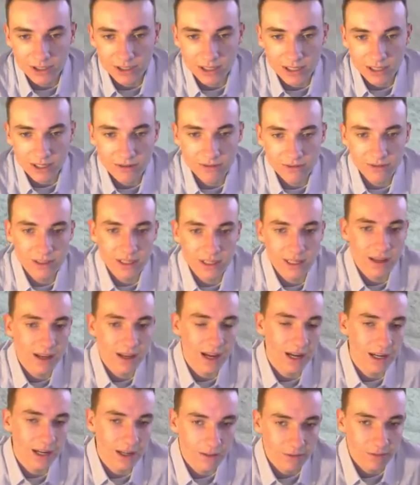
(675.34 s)
just gonna use the
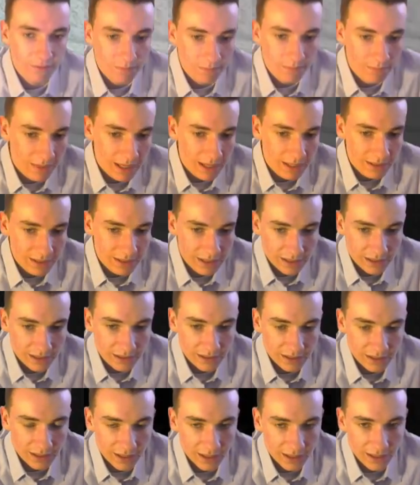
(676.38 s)
kind of basic